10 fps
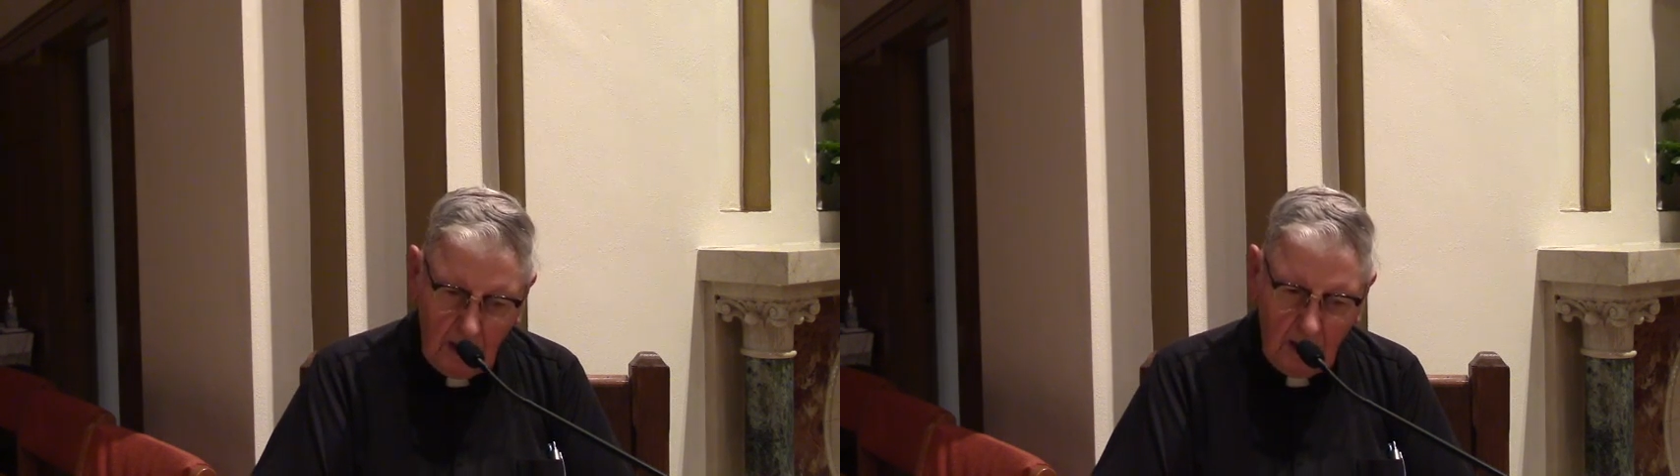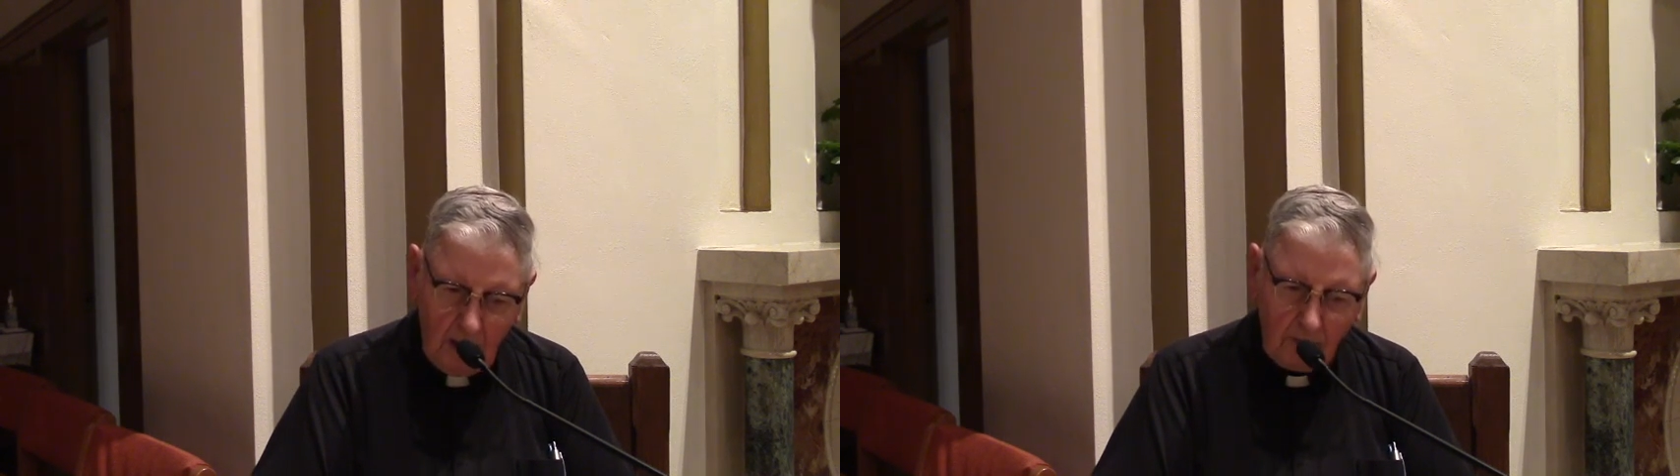
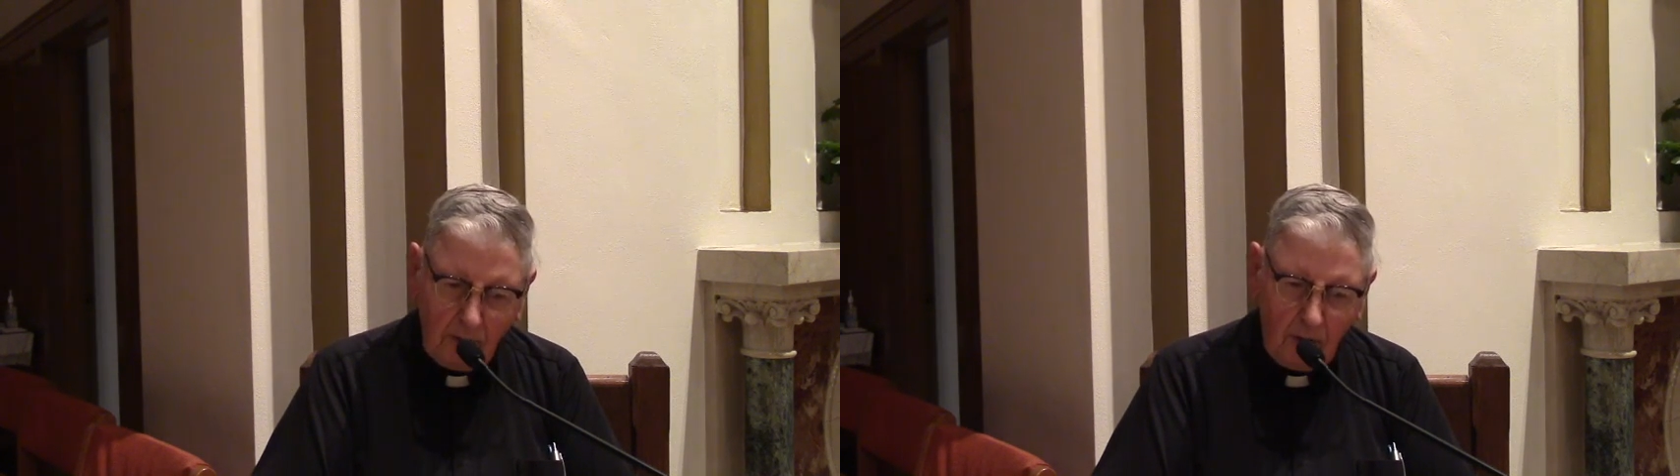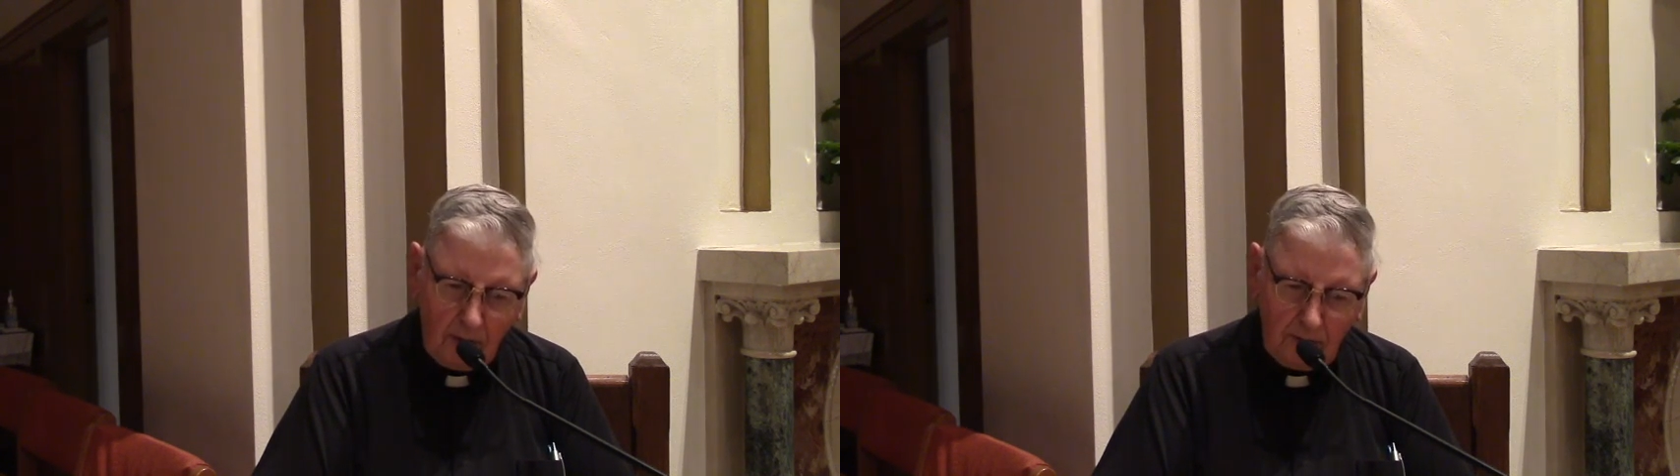Of
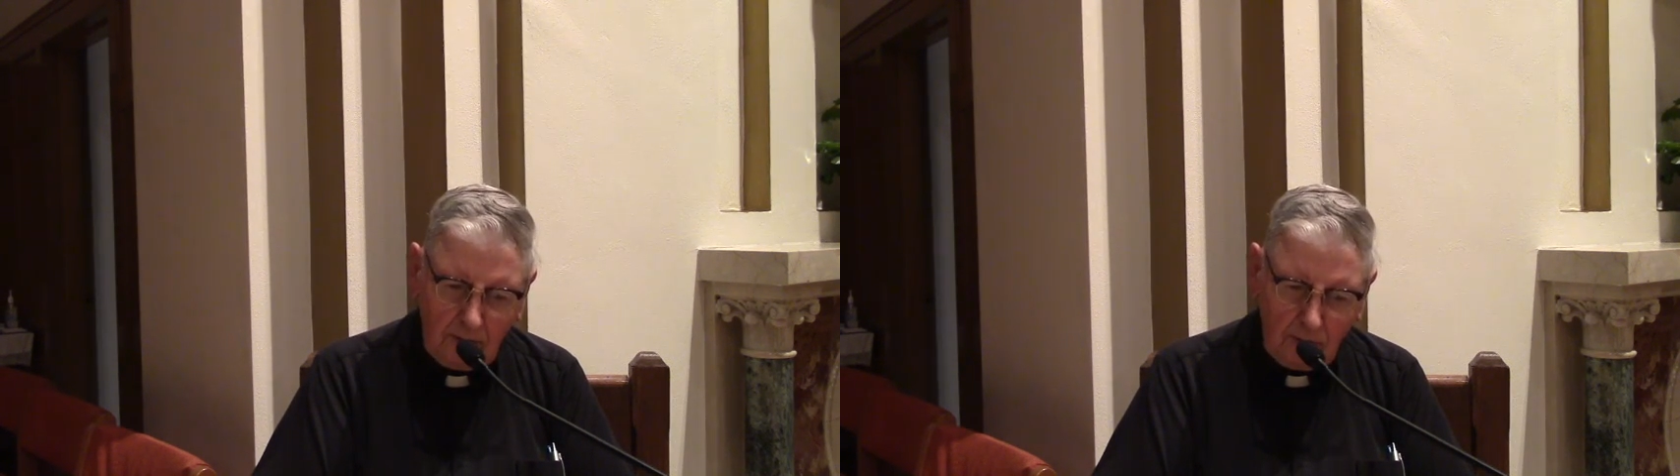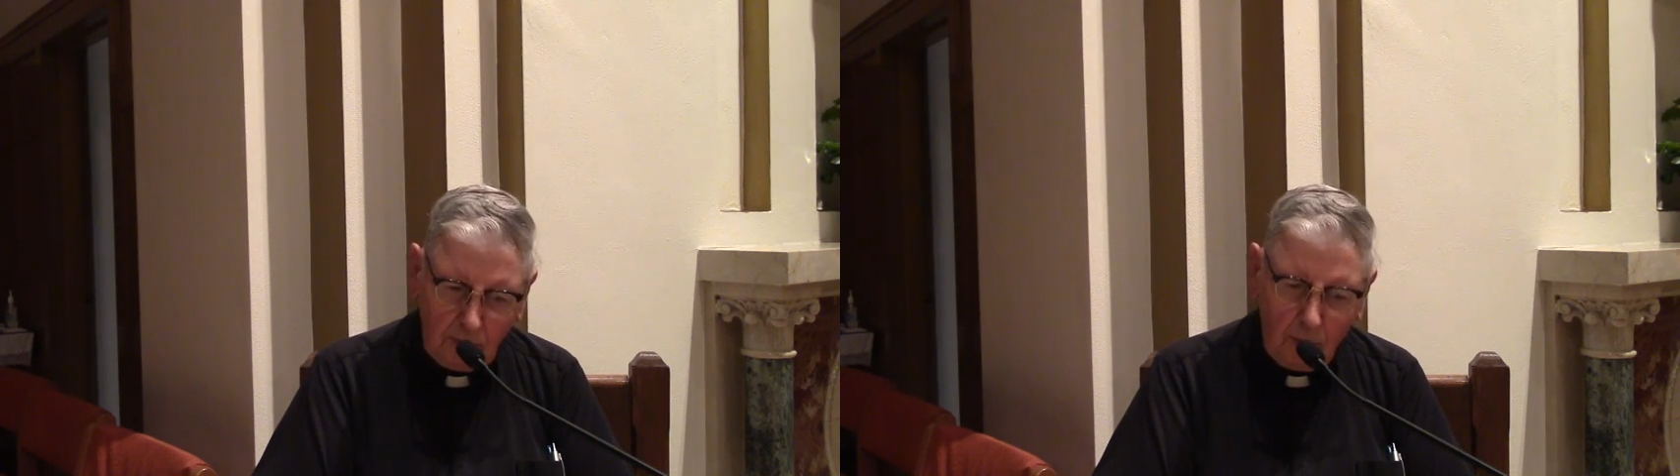course,
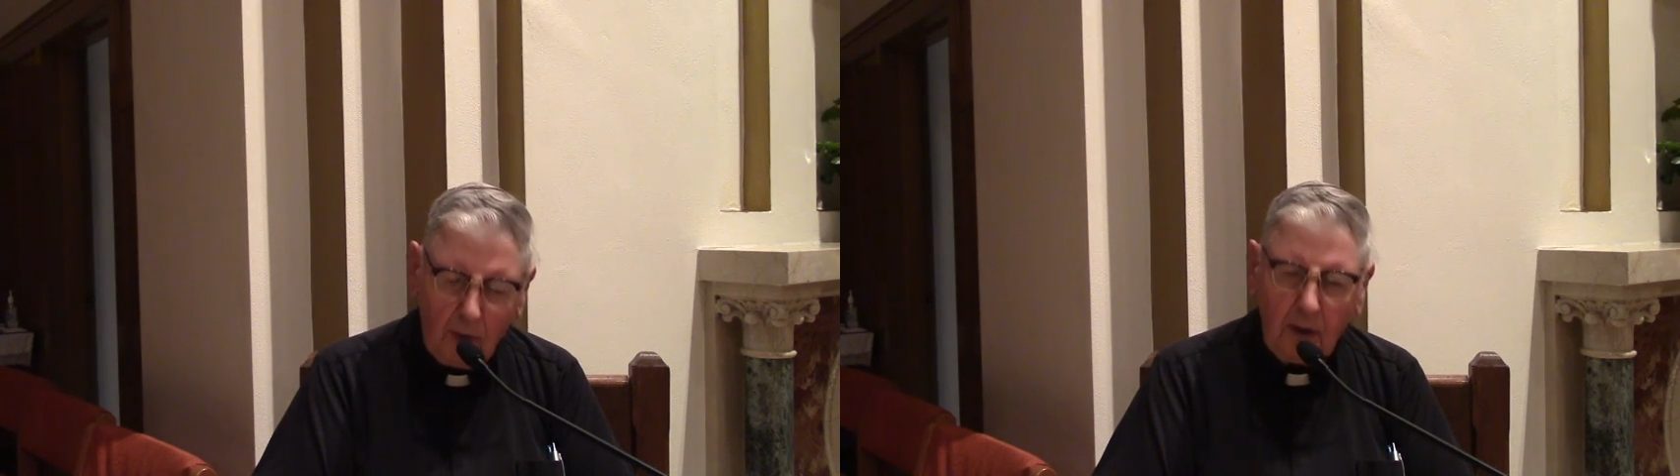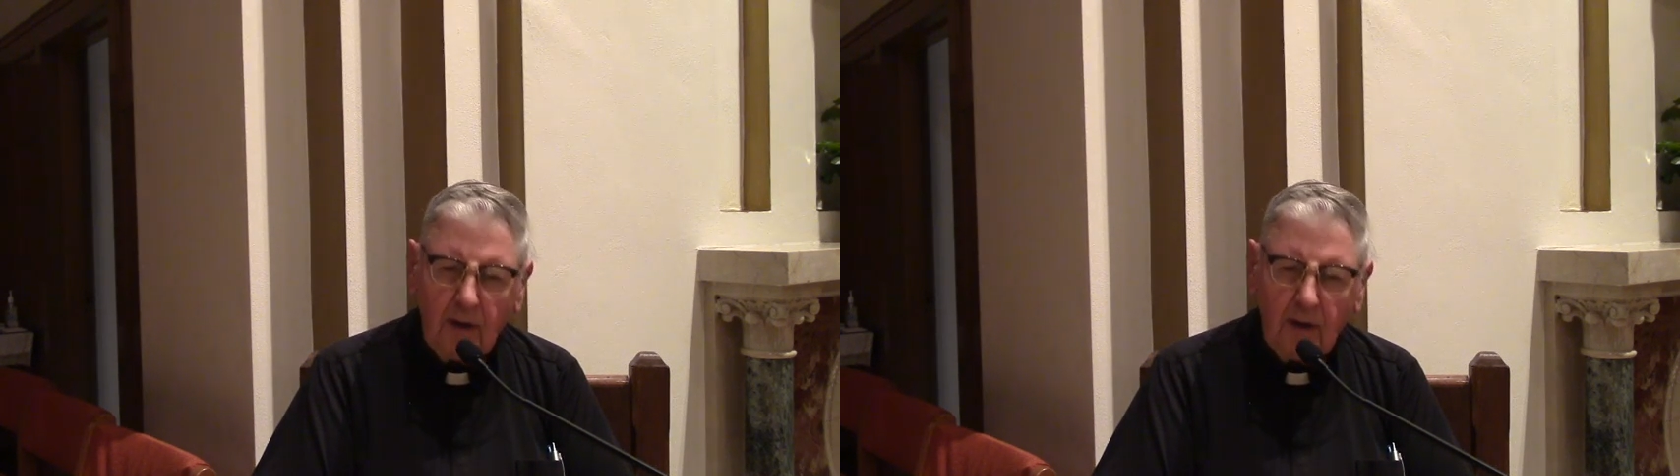the joy